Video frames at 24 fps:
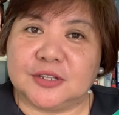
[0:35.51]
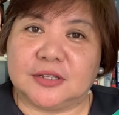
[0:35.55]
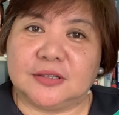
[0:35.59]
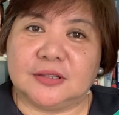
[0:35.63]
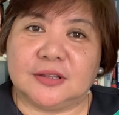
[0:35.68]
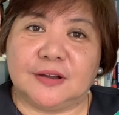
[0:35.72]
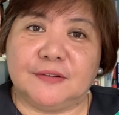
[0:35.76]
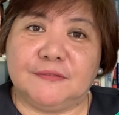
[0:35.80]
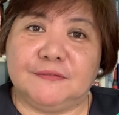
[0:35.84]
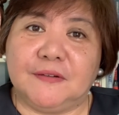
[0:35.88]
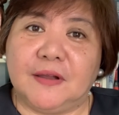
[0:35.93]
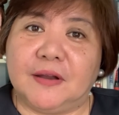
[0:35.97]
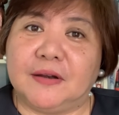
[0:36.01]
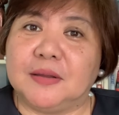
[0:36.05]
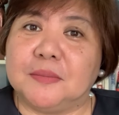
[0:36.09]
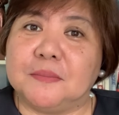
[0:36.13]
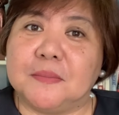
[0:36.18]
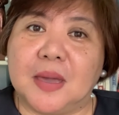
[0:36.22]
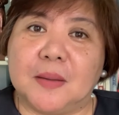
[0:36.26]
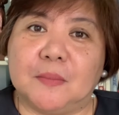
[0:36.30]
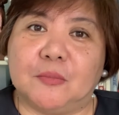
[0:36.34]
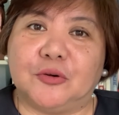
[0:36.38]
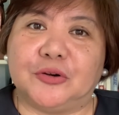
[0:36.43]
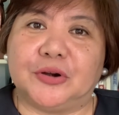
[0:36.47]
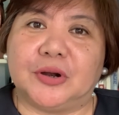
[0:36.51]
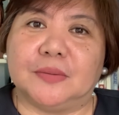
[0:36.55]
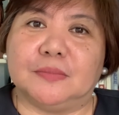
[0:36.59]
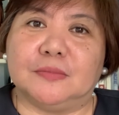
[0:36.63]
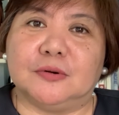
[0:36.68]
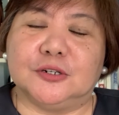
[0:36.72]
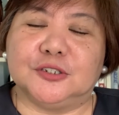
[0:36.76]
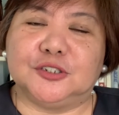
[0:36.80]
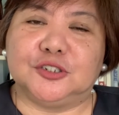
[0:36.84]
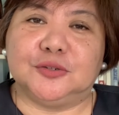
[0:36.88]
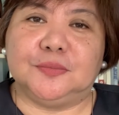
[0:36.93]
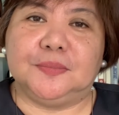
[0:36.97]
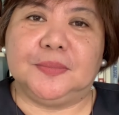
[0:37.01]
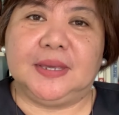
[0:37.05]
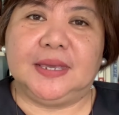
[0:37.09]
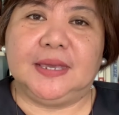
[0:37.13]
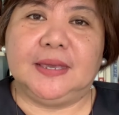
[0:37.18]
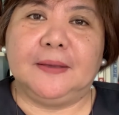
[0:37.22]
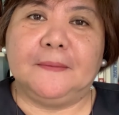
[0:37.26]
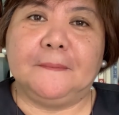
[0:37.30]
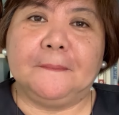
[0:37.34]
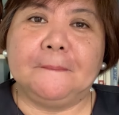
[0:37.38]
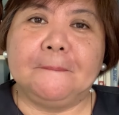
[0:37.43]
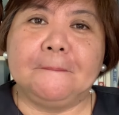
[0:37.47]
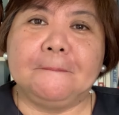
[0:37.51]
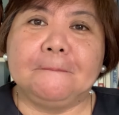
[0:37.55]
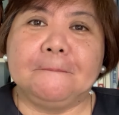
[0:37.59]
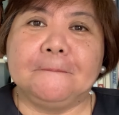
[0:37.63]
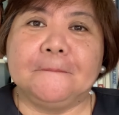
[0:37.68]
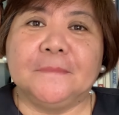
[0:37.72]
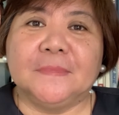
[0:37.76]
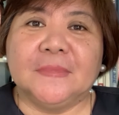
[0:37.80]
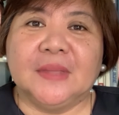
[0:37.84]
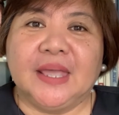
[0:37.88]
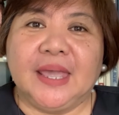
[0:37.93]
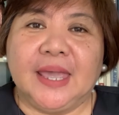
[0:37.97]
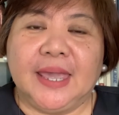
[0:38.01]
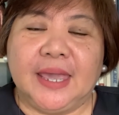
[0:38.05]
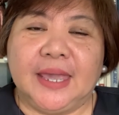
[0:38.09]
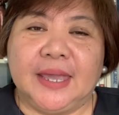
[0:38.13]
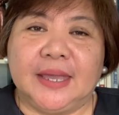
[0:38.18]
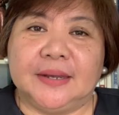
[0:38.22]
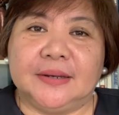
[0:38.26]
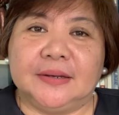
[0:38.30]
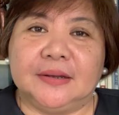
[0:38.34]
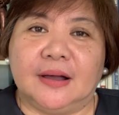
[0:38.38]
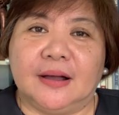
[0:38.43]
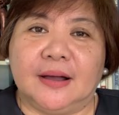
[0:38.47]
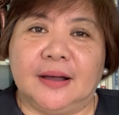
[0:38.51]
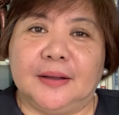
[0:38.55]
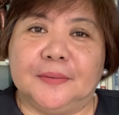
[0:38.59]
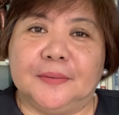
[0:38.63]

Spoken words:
that are very memorable to me. And